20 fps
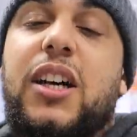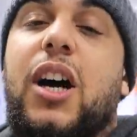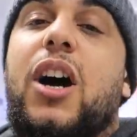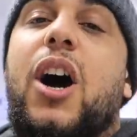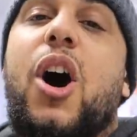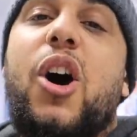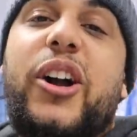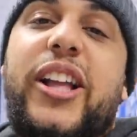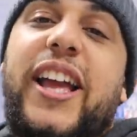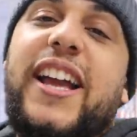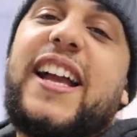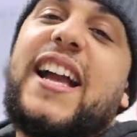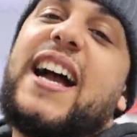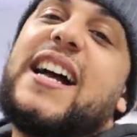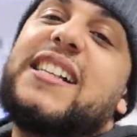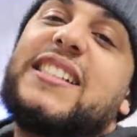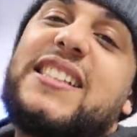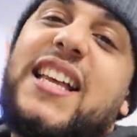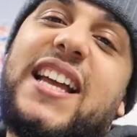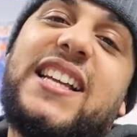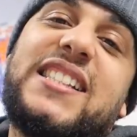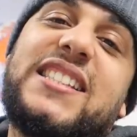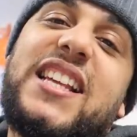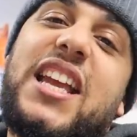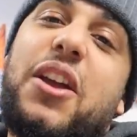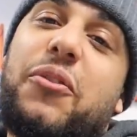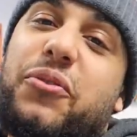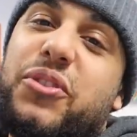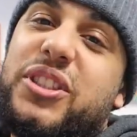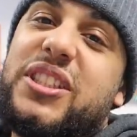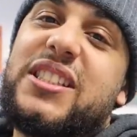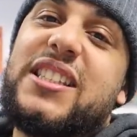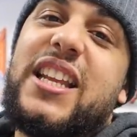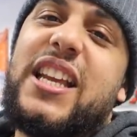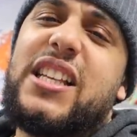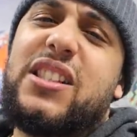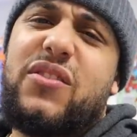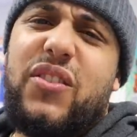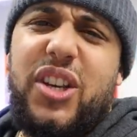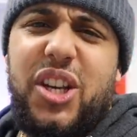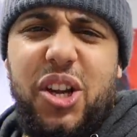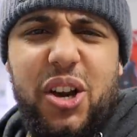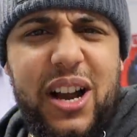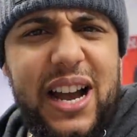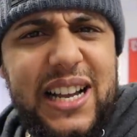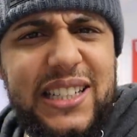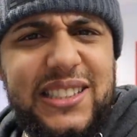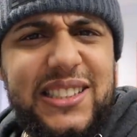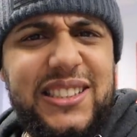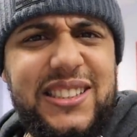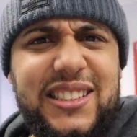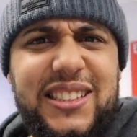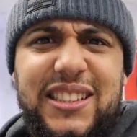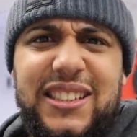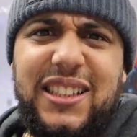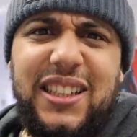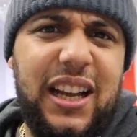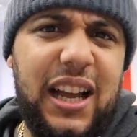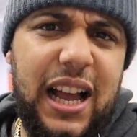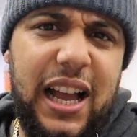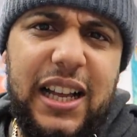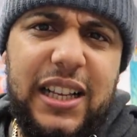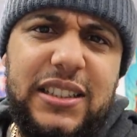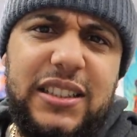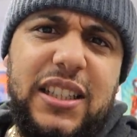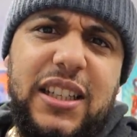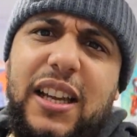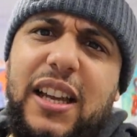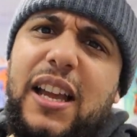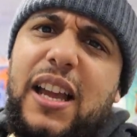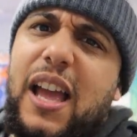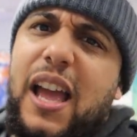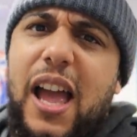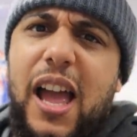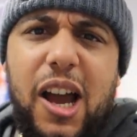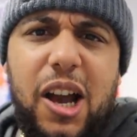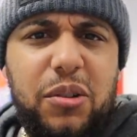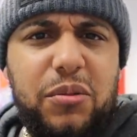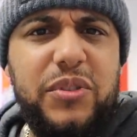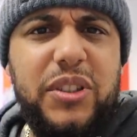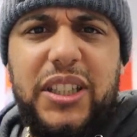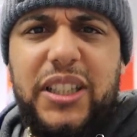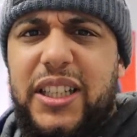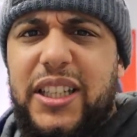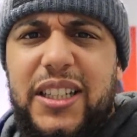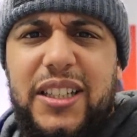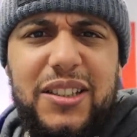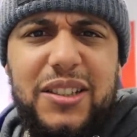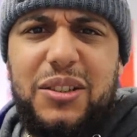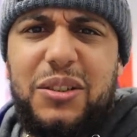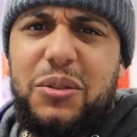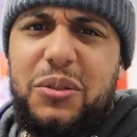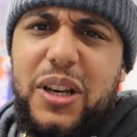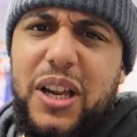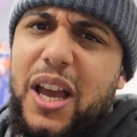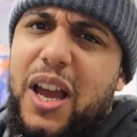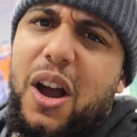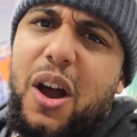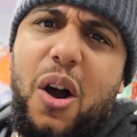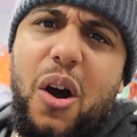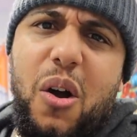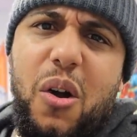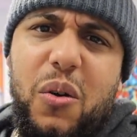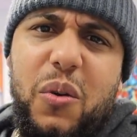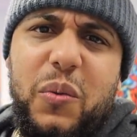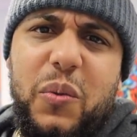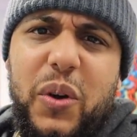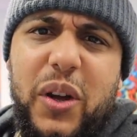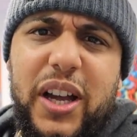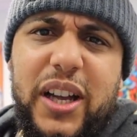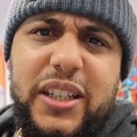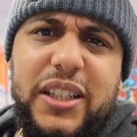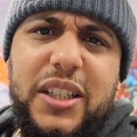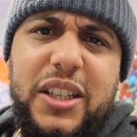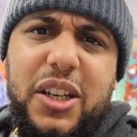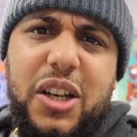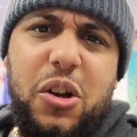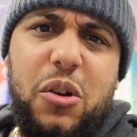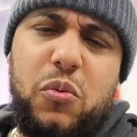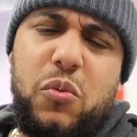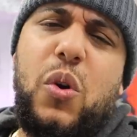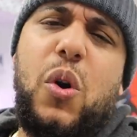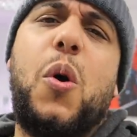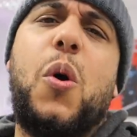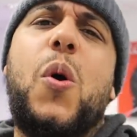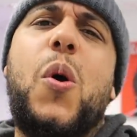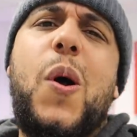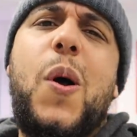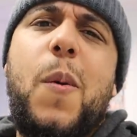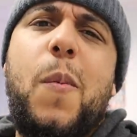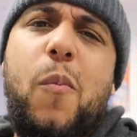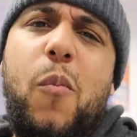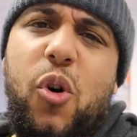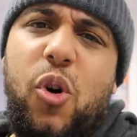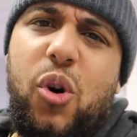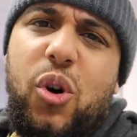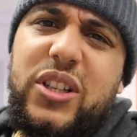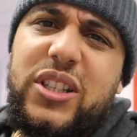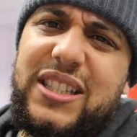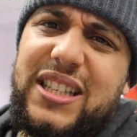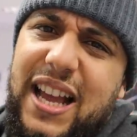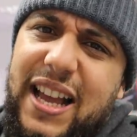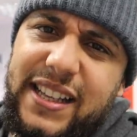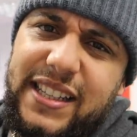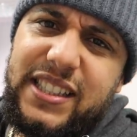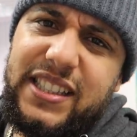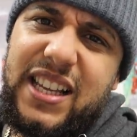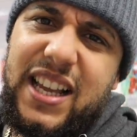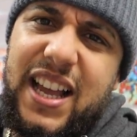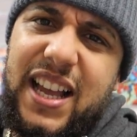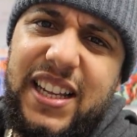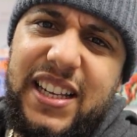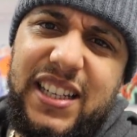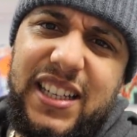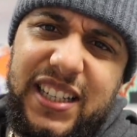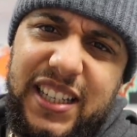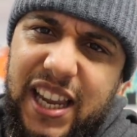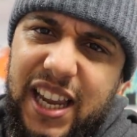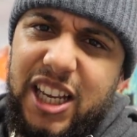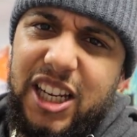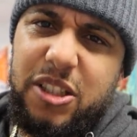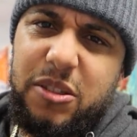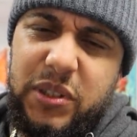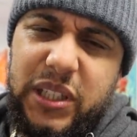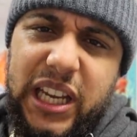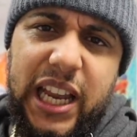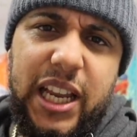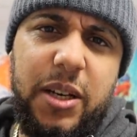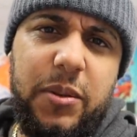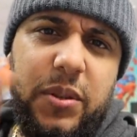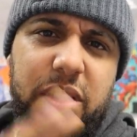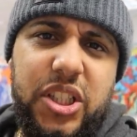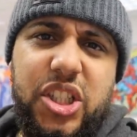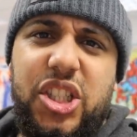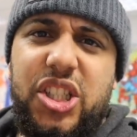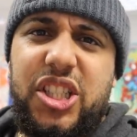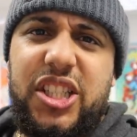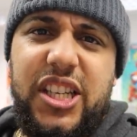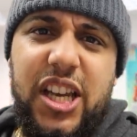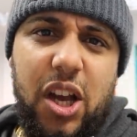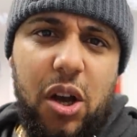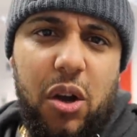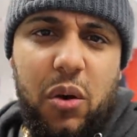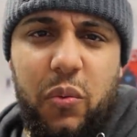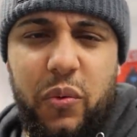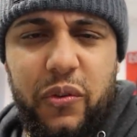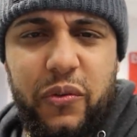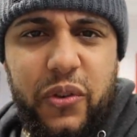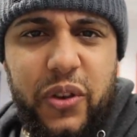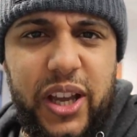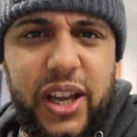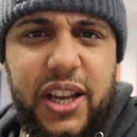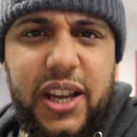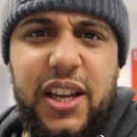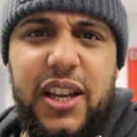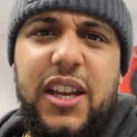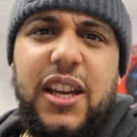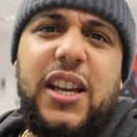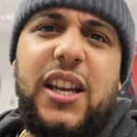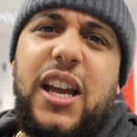Okay, guys, that is it for today's video. I had to help the kids do their homework, you know. Well, more Zai Zai than Caleb. Caleb could just get on with it.